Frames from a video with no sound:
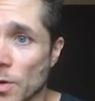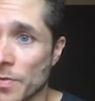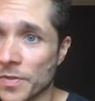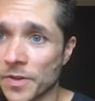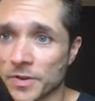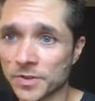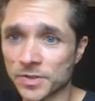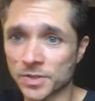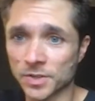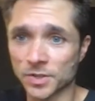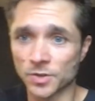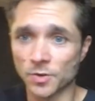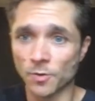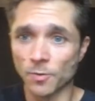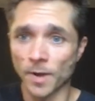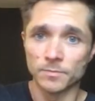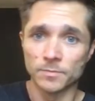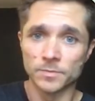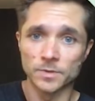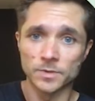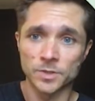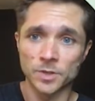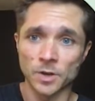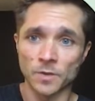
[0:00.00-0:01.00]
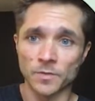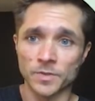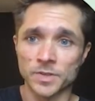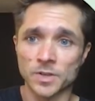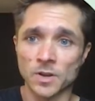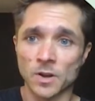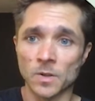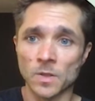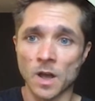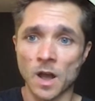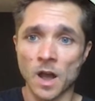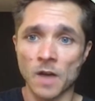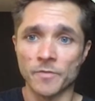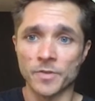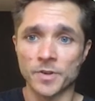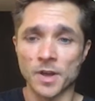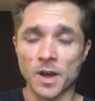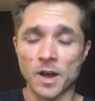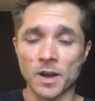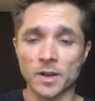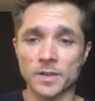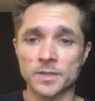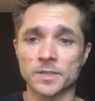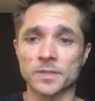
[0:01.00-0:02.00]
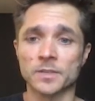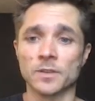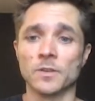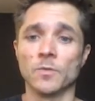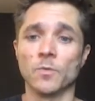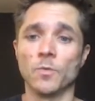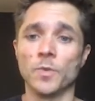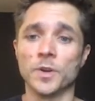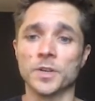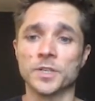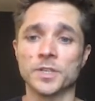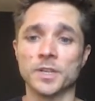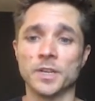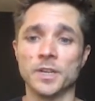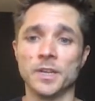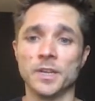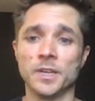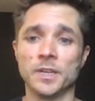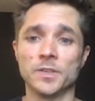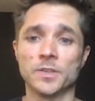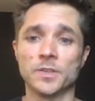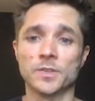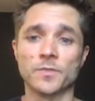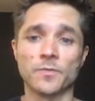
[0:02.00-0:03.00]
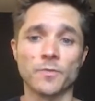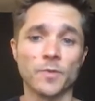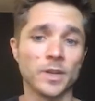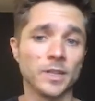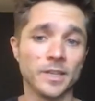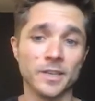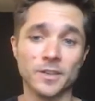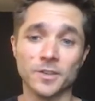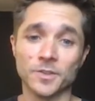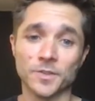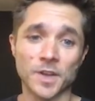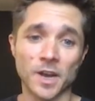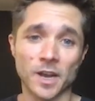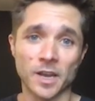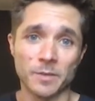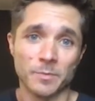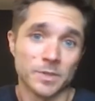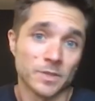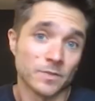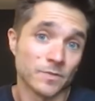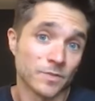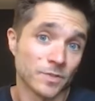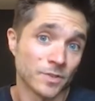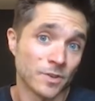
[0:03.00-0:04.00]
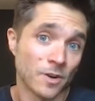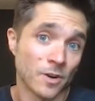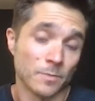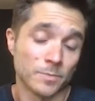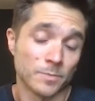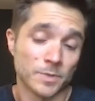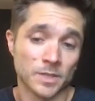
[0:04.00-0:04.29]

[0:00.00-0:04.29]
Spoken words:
There's this great service called Avodocs, which is free legal documents for startups.